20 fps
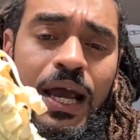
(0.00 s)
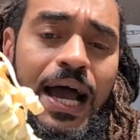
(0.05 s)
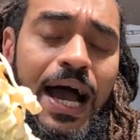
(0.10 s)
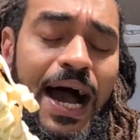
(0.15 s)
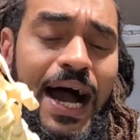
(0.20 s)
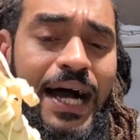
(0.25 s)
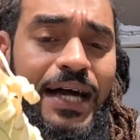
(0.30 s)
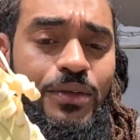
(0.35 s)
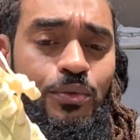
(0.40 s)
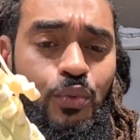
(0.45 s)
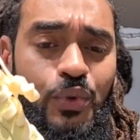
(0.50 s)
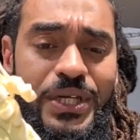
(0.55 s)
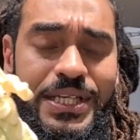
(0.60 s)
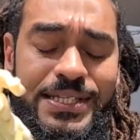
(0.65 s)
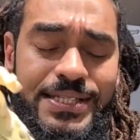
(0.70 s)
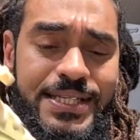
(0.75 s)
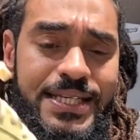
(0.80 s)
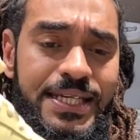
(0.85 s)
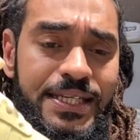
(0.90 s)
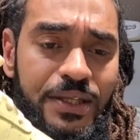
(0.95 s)
and we
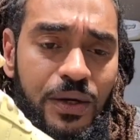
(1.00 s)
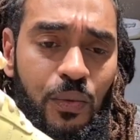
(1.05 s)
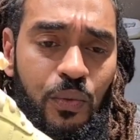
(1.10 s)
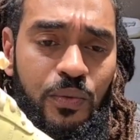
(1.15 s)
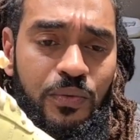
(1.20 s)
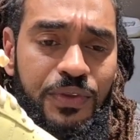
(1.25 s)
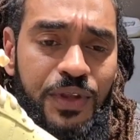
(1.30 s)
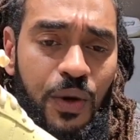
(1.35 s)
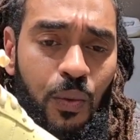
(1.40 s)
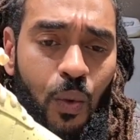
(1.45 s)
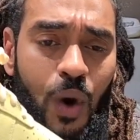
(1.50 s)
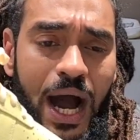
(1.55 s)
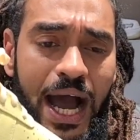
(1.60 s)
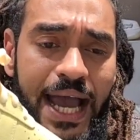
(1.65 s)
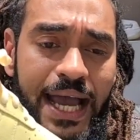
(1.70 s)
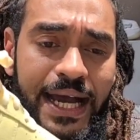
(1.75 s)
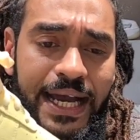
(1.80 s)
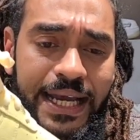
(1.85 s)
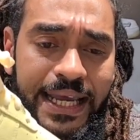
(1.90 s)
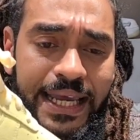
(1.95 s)
see the white
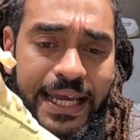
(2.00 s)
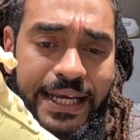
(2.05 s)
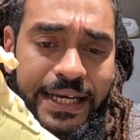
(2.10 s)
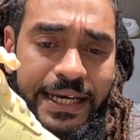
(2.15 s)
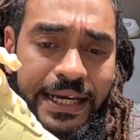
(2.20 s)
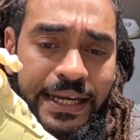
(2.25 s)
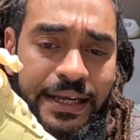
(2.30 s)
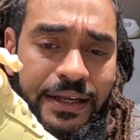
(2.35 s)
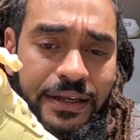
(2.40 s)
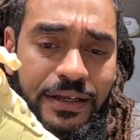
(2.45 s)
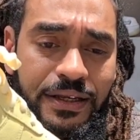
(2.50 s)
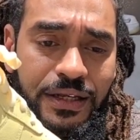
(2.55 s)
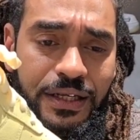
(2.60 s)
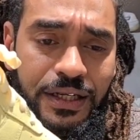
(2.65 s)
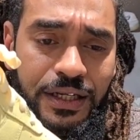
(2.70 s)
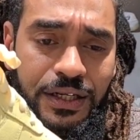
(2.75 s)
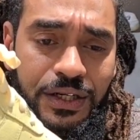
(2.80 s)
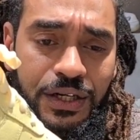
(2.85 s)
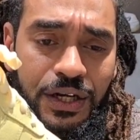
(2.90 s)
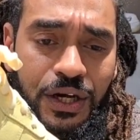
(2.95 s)
again,
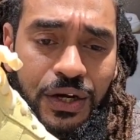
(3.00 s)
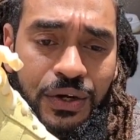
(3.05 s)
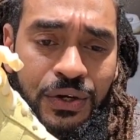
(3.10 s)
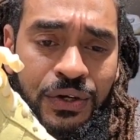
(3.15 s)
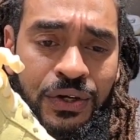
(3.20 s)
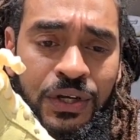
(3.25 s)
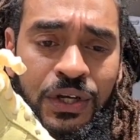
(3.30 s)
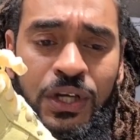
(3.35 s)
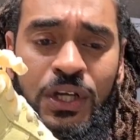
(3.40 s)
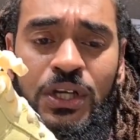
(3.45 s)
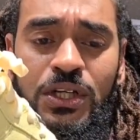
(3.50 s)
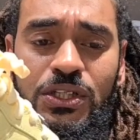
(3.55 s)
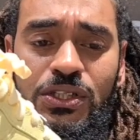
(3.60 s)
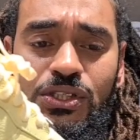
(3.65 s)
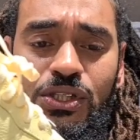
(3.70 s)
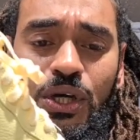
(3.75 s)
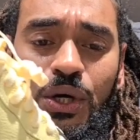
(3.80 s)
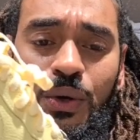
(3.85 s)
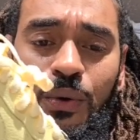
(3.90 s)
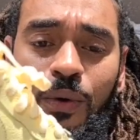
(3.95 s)
you know.
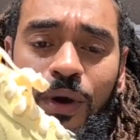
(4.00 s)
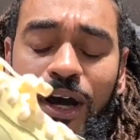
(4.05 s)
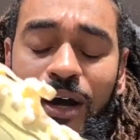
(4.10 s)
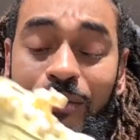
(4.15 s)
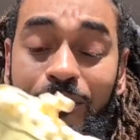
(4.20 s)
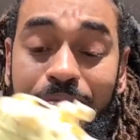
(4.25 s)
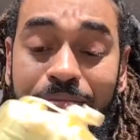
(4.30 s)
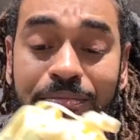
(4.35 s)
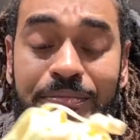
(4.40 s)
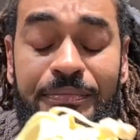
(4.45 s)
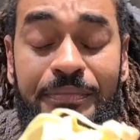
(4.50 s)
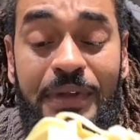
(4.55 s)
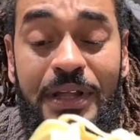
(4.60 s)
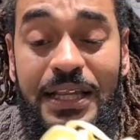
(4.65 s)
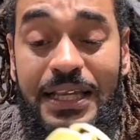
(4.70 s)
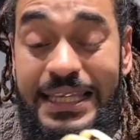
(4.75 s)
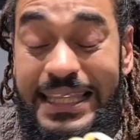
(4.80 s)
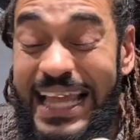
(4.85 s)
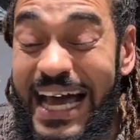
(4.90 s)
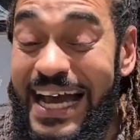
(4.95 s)
So
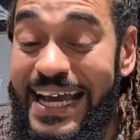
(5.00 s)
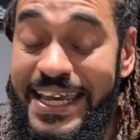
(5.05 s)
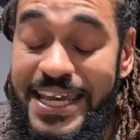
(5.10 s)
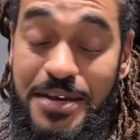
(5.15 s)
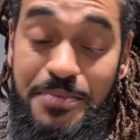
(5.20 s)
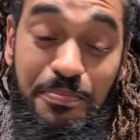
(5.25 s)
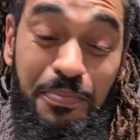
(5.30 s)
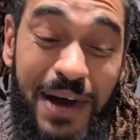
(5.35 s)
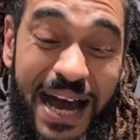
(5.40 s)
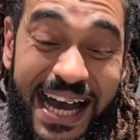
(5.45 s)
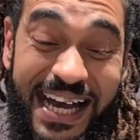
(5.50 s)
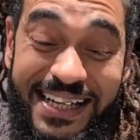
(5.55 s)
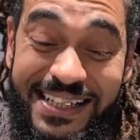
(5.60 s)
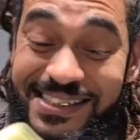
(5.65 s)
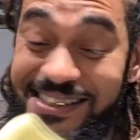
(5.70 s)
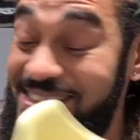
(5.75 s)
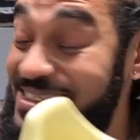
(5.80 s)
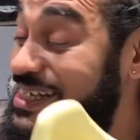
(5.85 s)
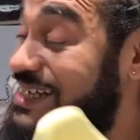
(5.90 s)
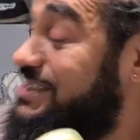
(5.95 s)
like in
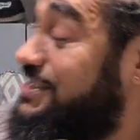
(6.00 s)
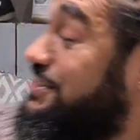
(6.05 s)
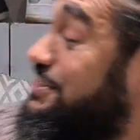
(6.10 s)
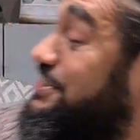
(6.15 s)
packs, as you